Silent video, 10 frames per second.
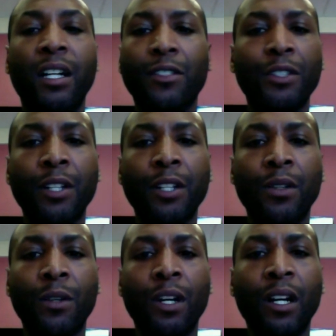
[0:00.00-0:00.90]
you
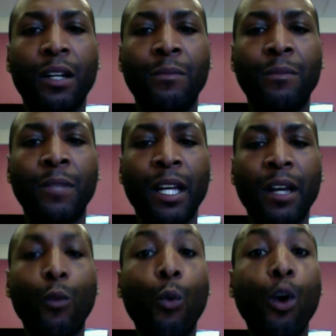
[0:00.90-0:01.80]
know,
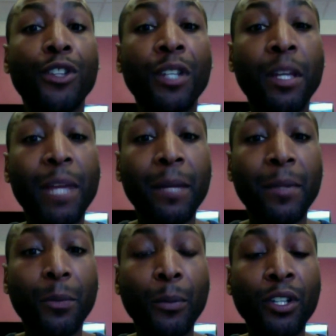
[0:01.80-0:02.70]
where you could be able to
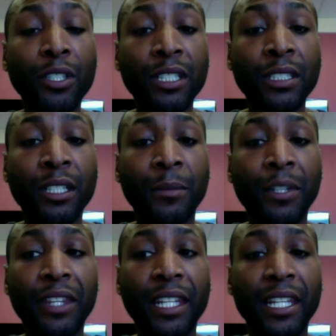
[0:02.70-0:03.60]
purchase some
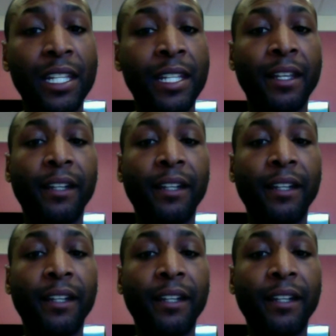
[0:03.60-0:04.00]
of the